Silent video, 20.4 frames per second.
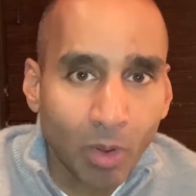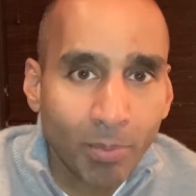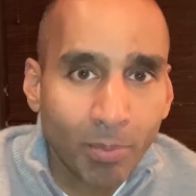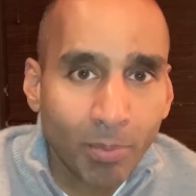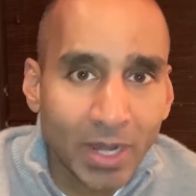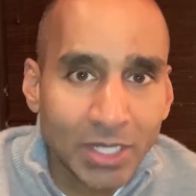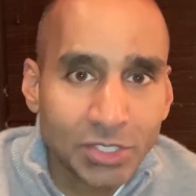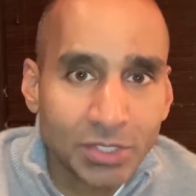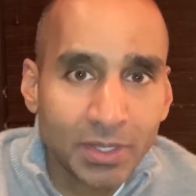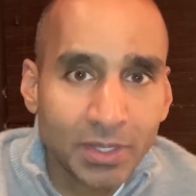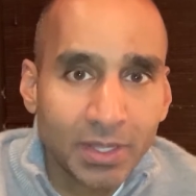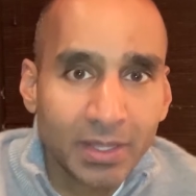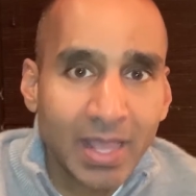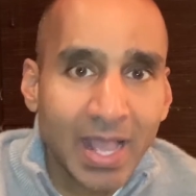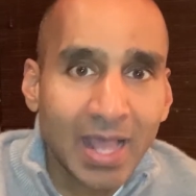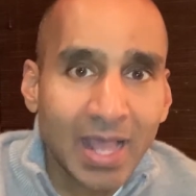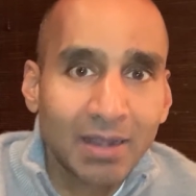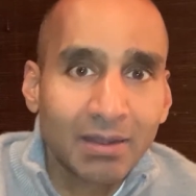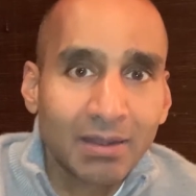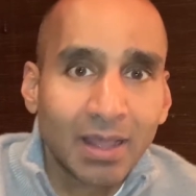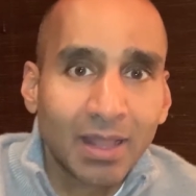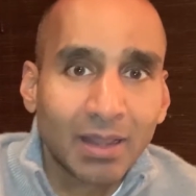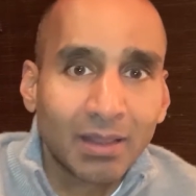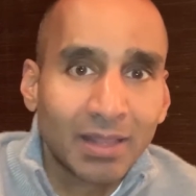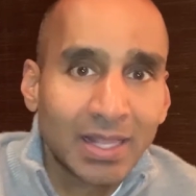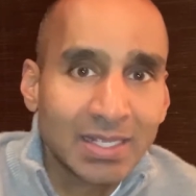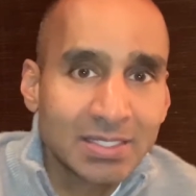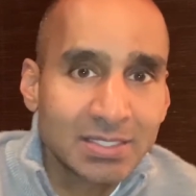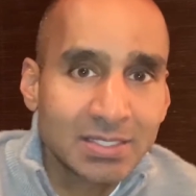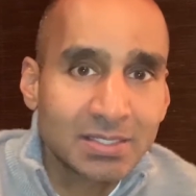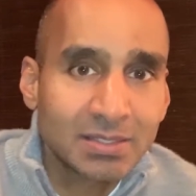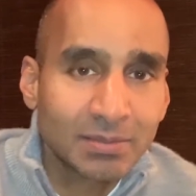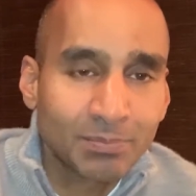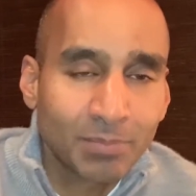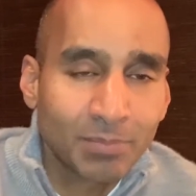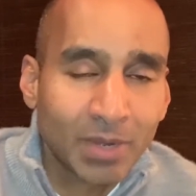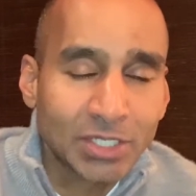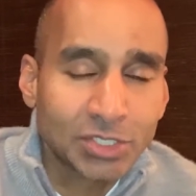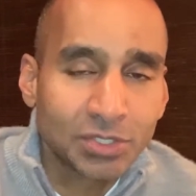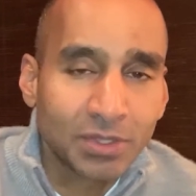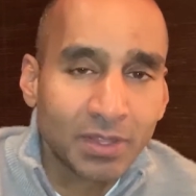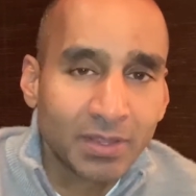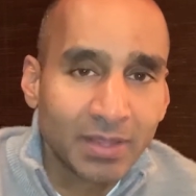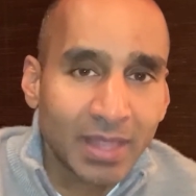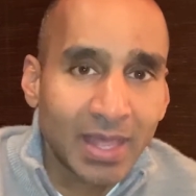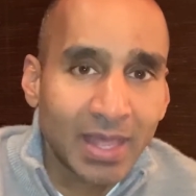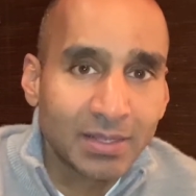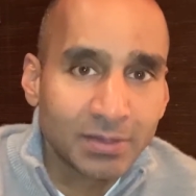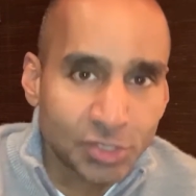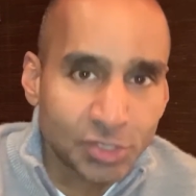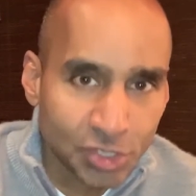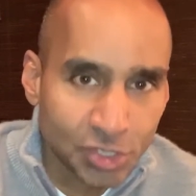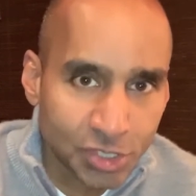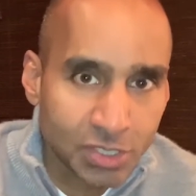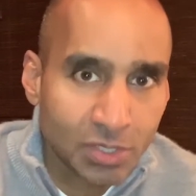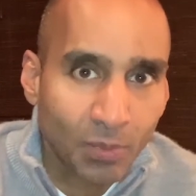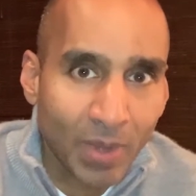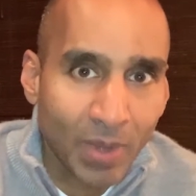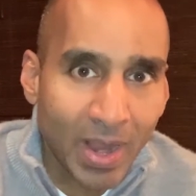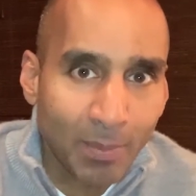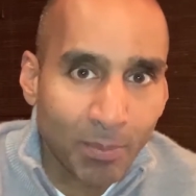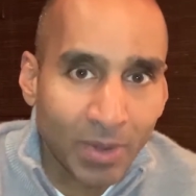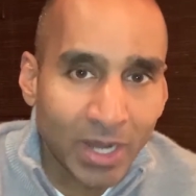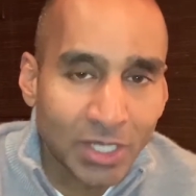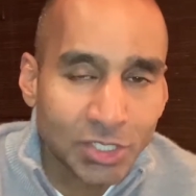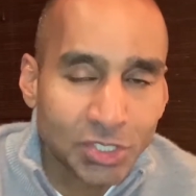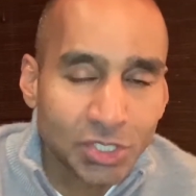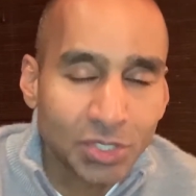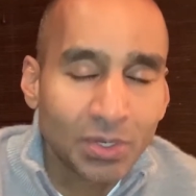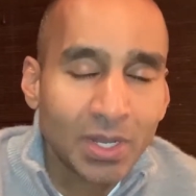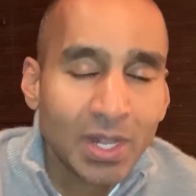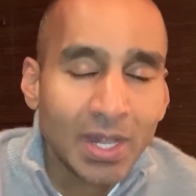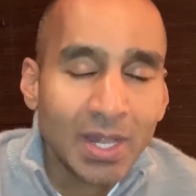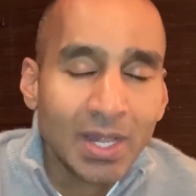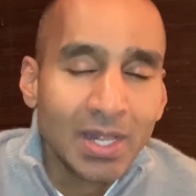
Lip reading: pressure than that, not less pressure than that, just the right pressure.